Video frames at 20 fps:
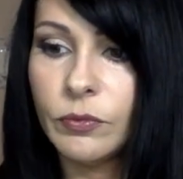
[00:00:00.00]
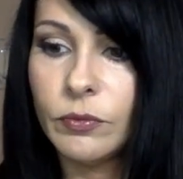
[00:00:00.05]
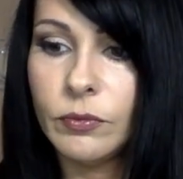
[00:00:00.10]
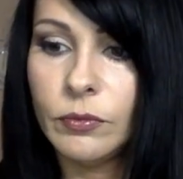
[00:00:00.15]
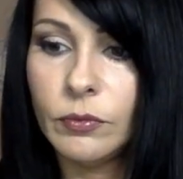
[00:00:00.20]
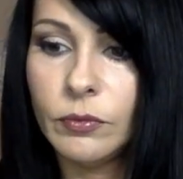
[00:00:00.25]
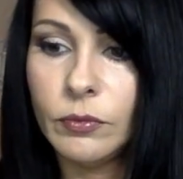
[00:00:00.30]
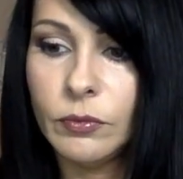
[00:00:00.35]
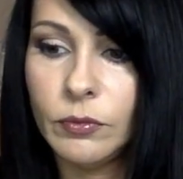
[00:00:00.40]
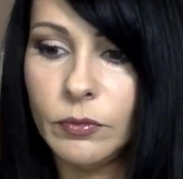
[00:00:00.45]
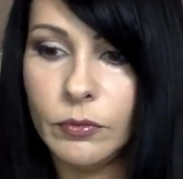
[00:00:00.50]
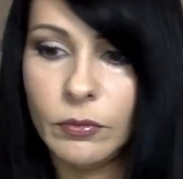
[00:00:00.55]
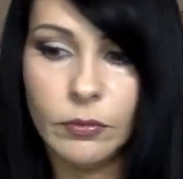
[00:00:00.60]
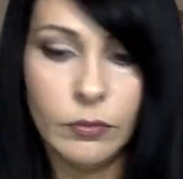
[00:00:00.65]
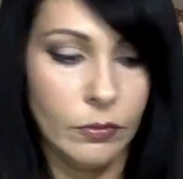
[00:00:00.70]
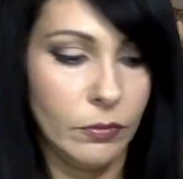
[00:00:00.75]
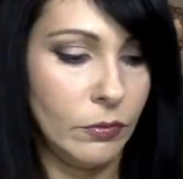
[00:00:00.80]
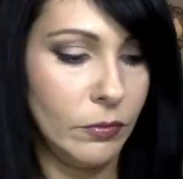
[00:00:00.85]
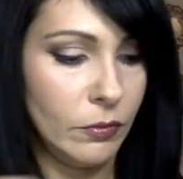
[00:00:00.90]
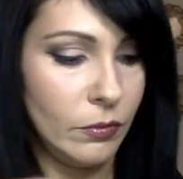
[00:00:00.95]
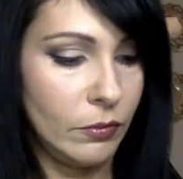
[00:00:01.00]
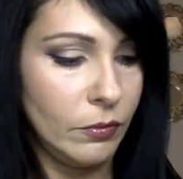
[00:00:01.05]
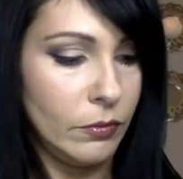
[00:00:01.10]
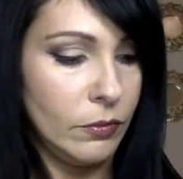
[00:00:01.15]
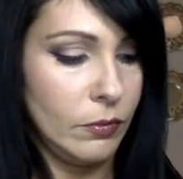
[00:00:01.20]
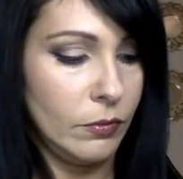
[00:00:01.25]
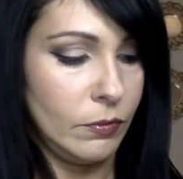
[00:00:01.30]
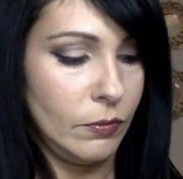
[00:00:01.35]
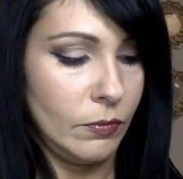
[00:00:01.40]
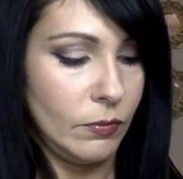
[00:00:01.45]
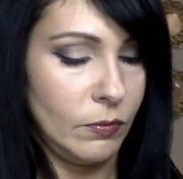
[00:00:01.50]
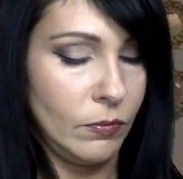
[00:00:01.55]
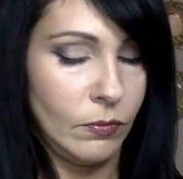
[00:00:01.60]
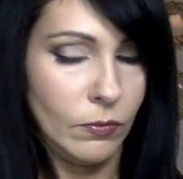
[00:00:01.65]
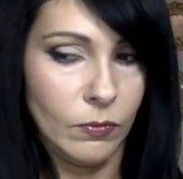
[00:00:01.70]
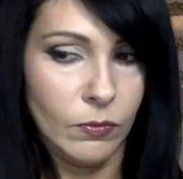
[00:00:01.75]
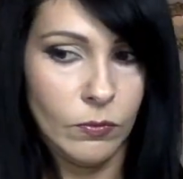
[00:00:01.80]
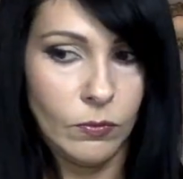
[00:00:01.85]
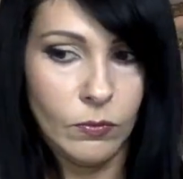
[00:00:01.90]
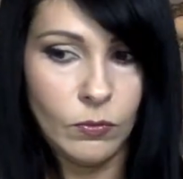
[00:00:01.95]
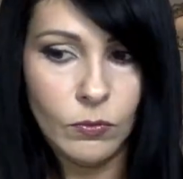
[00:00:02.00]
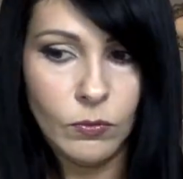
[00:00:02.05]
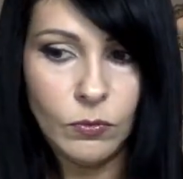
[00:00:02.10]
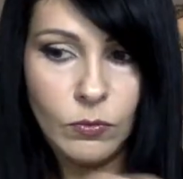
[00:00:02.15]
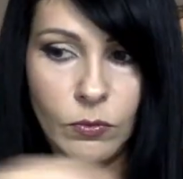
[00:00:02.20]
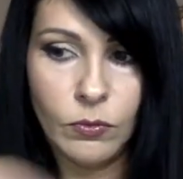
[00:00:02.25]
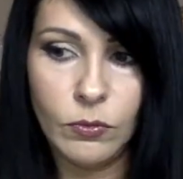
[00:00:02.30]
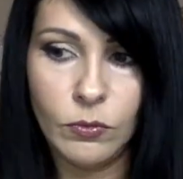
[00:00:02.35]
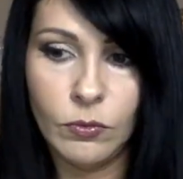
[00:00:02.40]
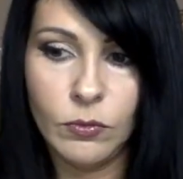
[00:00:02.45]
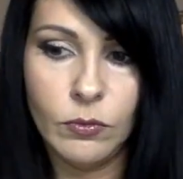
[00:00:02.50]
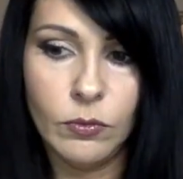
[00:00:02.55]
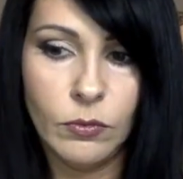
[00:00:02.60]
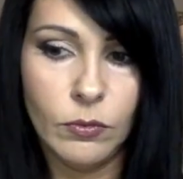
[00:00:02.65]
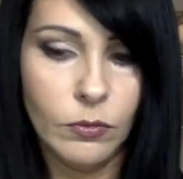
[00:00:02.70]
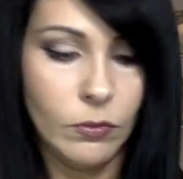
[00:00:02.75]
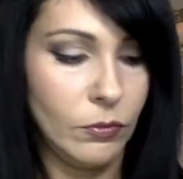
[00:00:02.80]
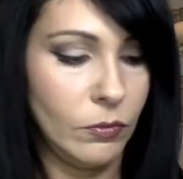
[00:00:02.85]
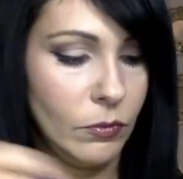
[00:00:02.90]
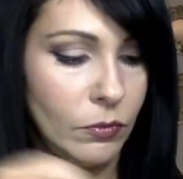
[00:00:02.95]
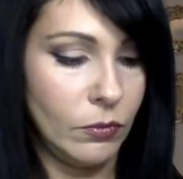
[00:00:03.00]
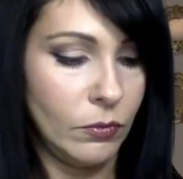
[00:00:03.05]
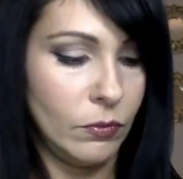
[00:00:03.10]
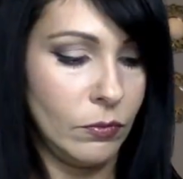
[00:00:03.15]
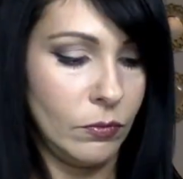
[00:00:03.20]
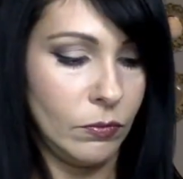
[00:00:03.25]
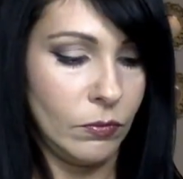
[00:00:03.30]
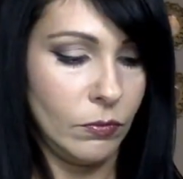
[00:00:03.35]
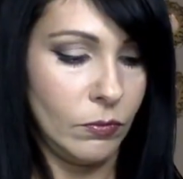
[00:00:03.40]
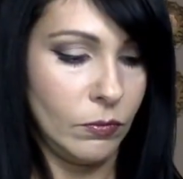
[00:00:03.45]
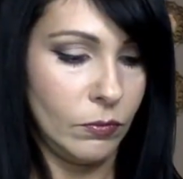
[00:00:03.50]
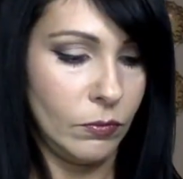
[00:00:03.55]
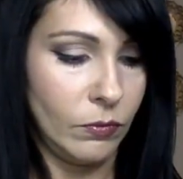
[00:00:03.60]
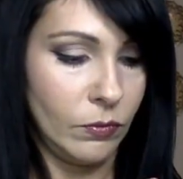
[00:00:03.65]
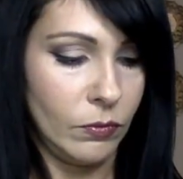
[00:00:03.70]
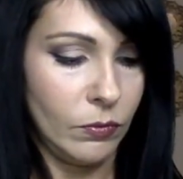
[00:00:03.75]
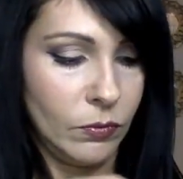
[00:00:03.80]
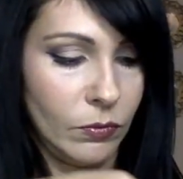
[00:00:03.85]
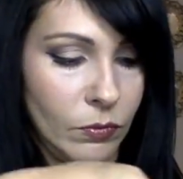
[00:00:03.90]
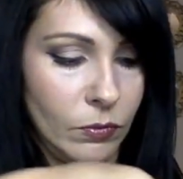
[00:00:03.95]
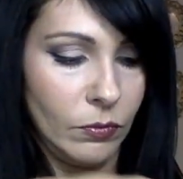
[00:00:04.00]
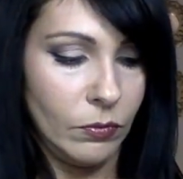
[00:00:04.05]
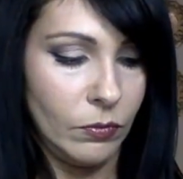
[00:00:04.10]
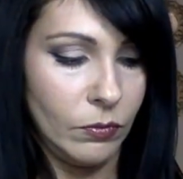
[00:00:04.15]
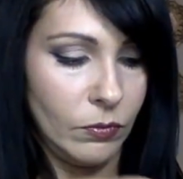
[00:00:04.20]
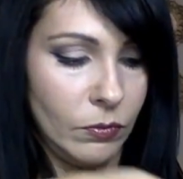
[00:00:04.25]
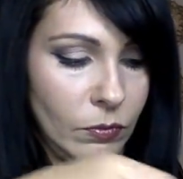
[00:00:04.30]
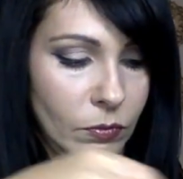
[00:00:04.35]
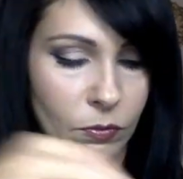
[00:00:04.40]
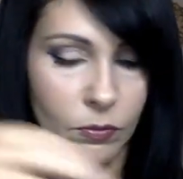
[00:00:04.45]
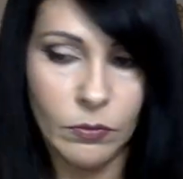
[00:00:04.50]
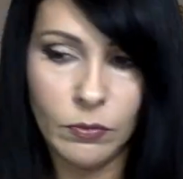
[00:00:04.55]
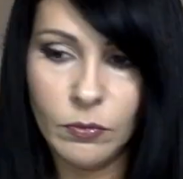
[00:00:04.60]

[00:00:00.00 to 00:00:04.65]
(silence)